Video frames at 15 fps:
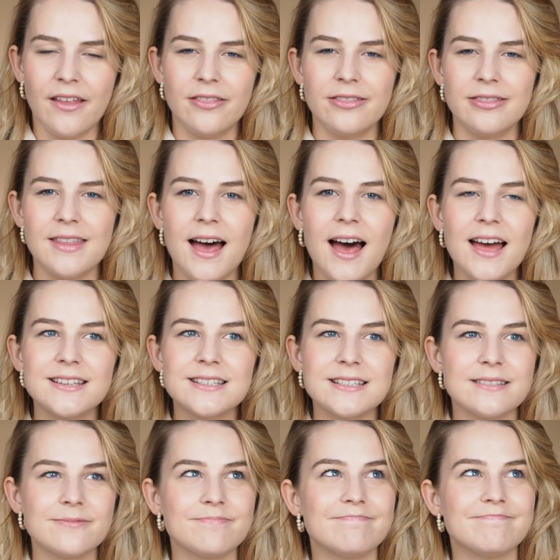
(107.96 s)
not
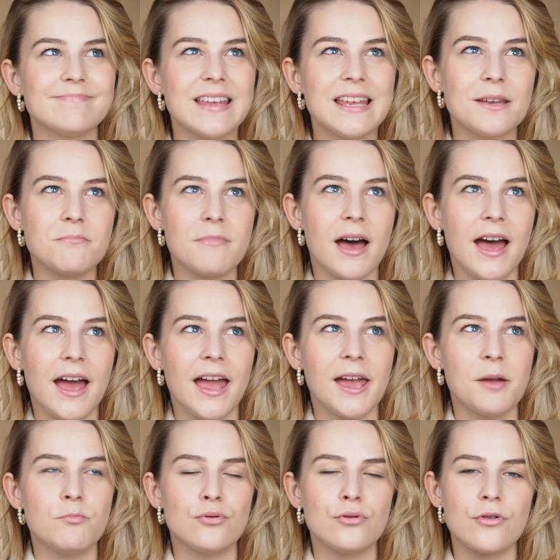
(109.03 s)
in
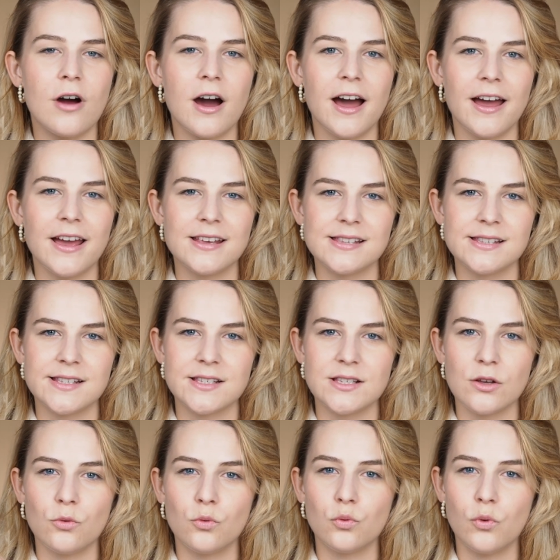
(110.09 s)
my
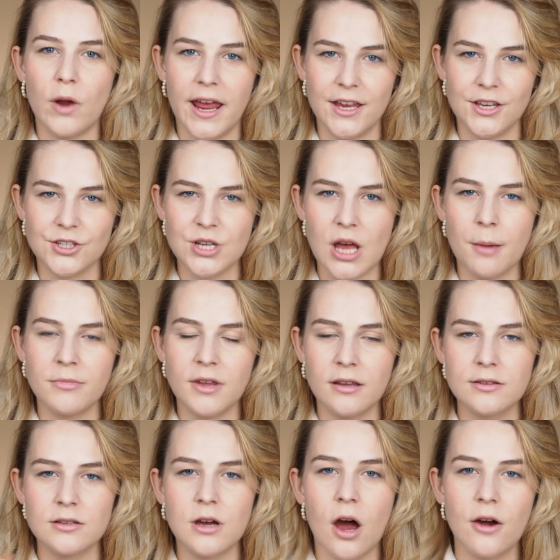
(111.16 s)
price range. I'm
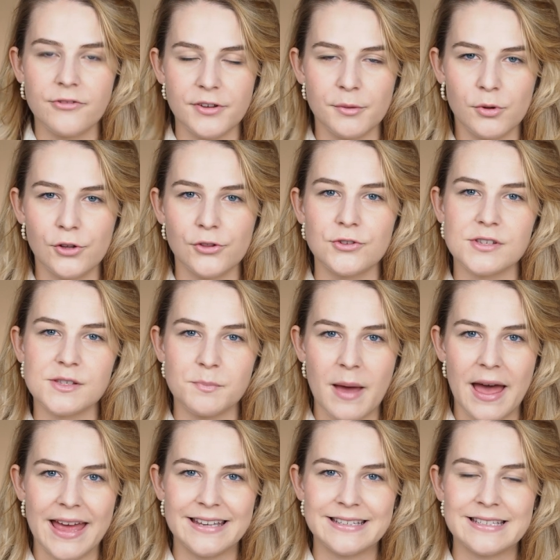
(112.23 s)
not comfortable to
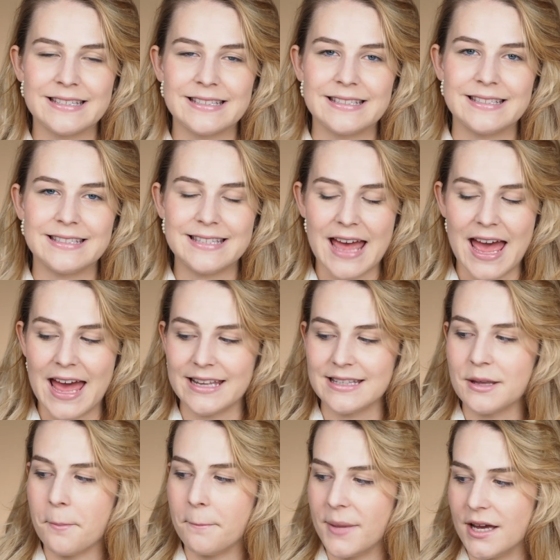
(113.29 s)
spend
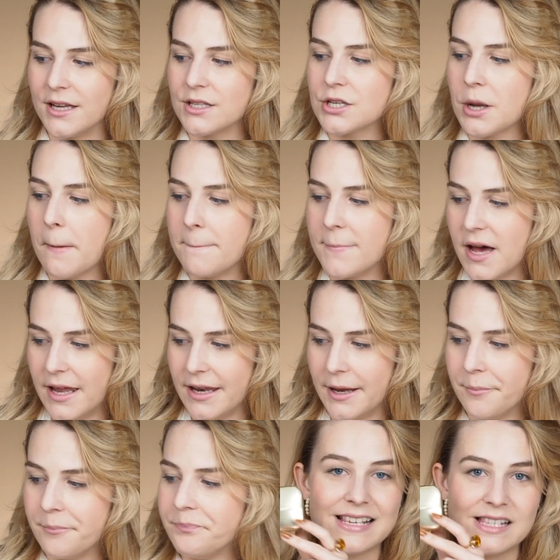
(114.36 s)
that much
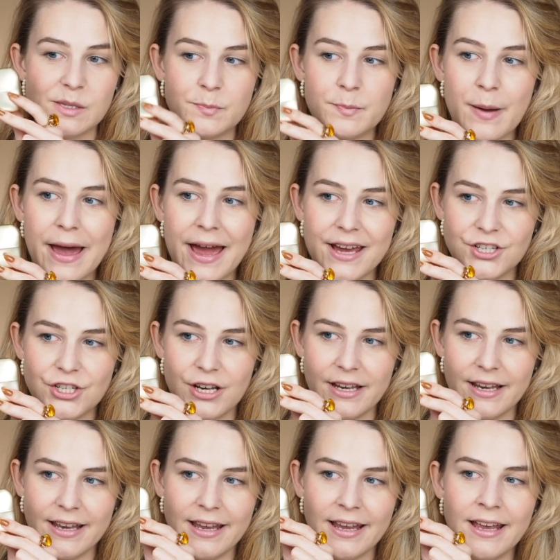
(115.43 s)
money,
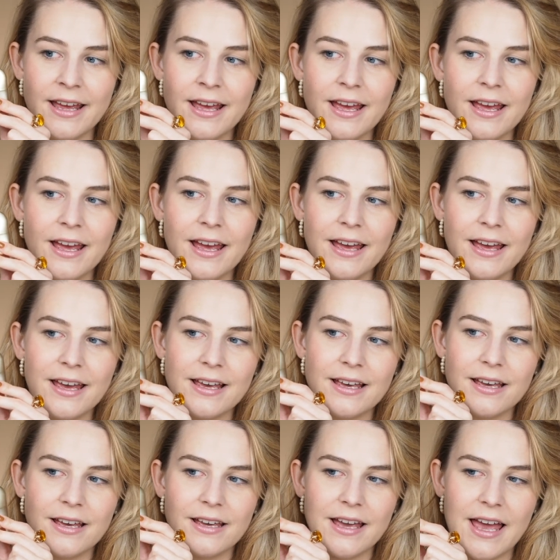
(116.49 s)
especially
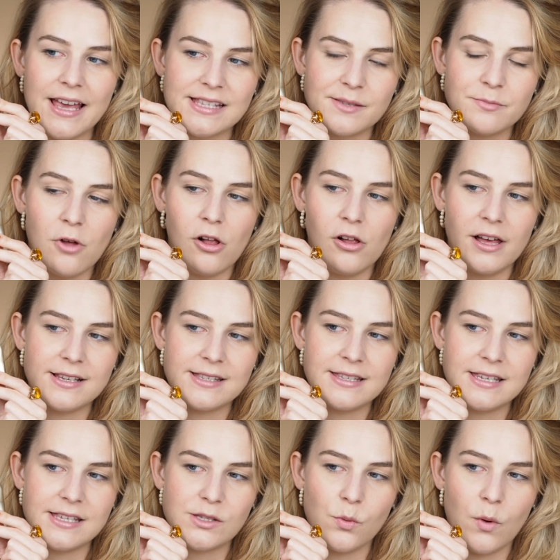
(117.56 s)
as small as
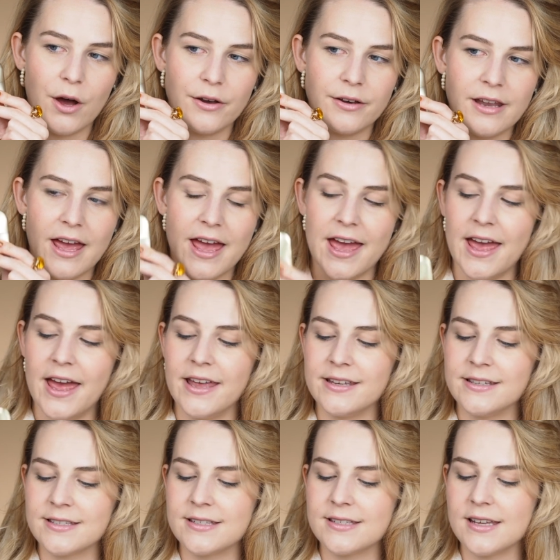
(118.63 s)
this one.
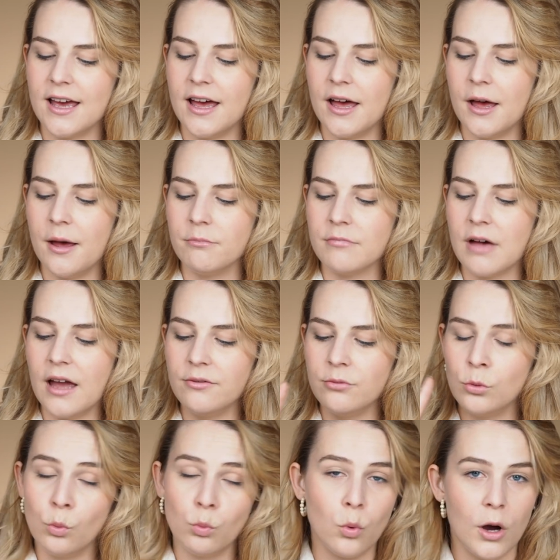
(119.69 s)
And I've
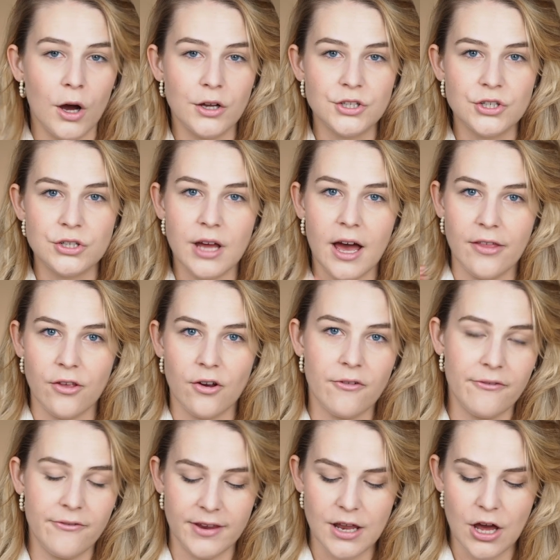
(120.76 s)
watched other
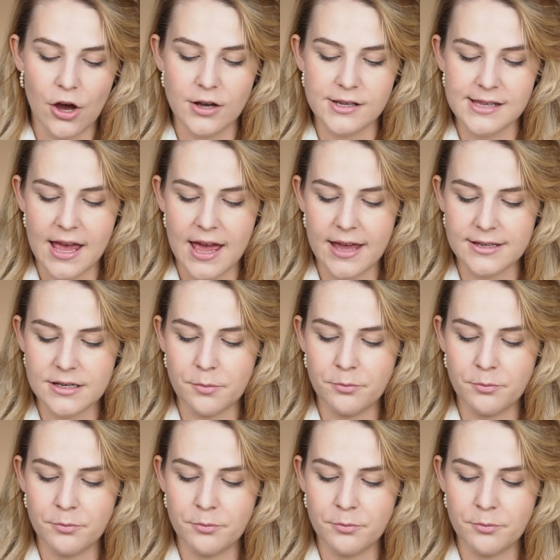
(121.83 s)
videos and